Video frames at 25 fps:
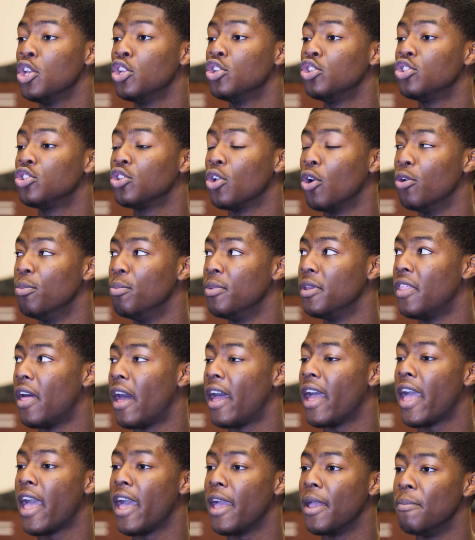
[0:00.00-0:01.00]
showed me
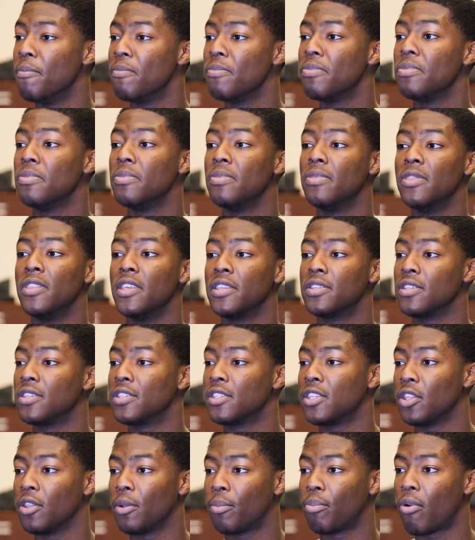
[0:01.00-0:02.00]
that, hey, this is
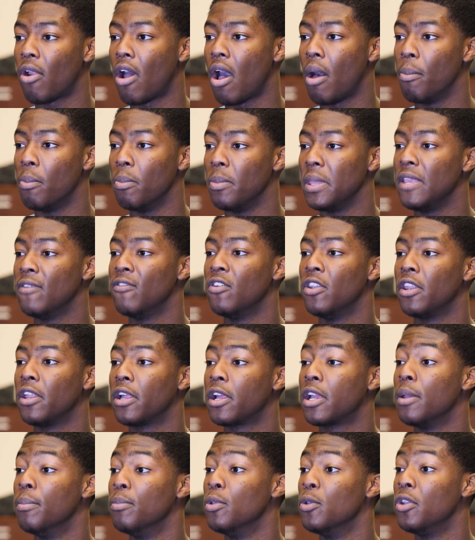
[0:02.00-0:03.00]
still a problem, even in a
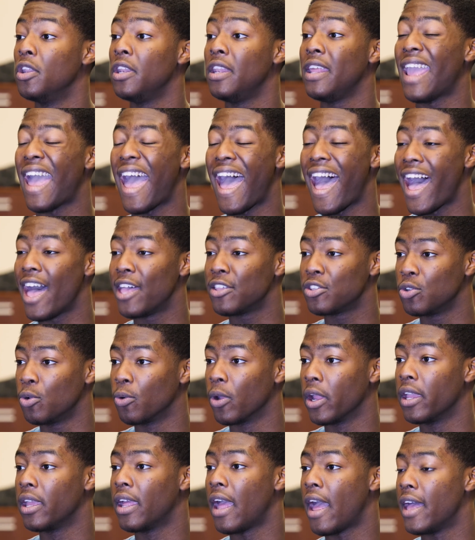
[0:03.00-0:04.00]
community as
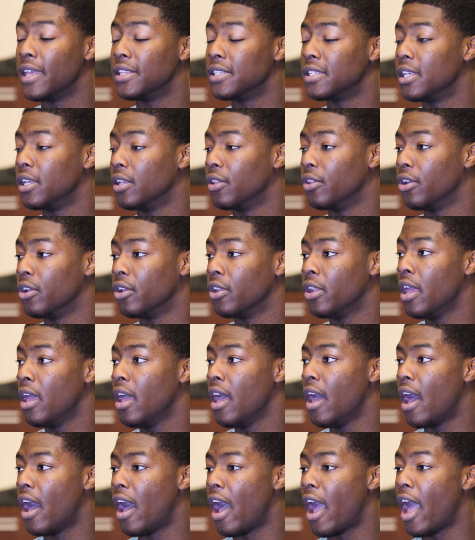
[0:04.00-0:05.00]
great as Hilliard.
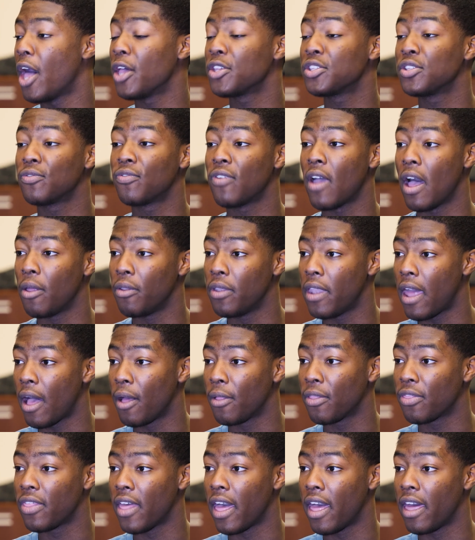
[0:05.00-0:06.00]
I also found
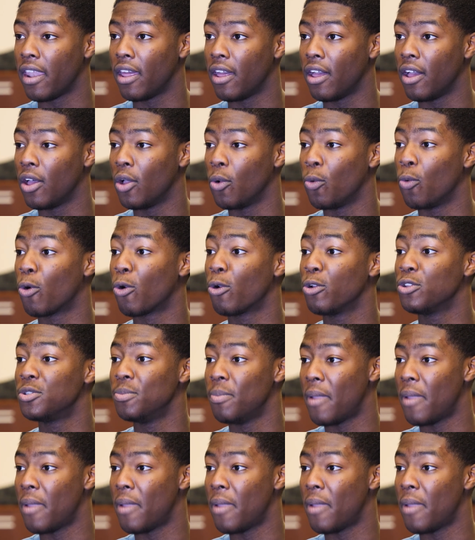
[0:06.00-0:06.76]
out that words